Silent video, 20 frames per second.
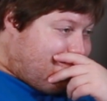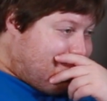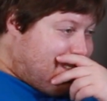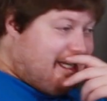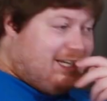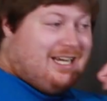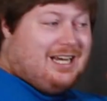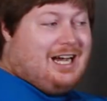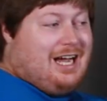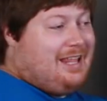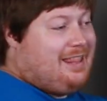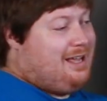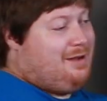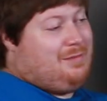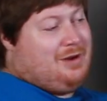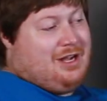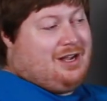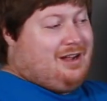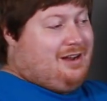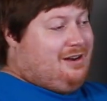I think I'm
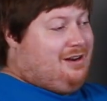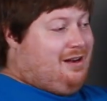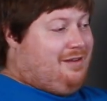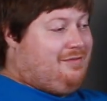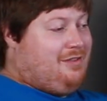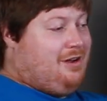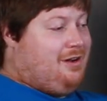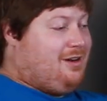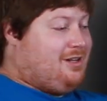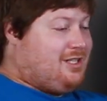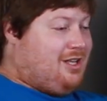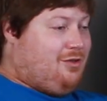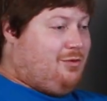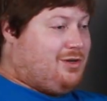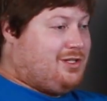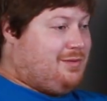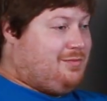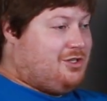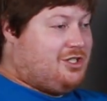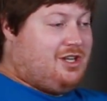going to cut it off there, because
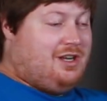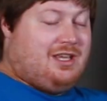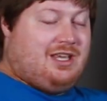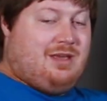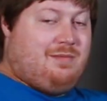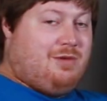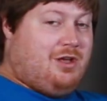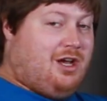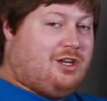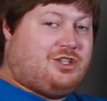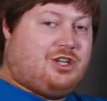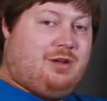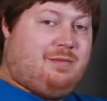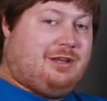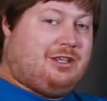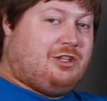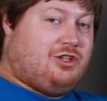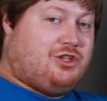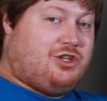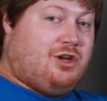otherwise I'm just going to keep gushing
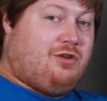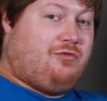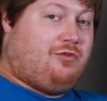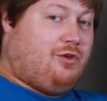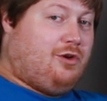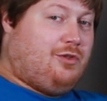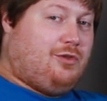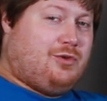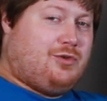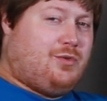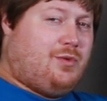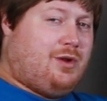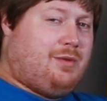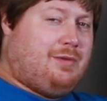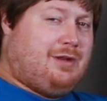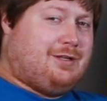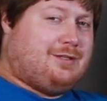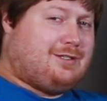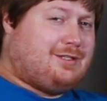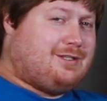about this show for another 20
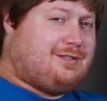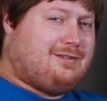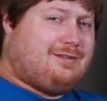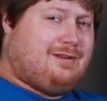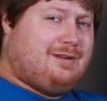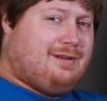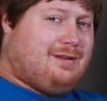minutes.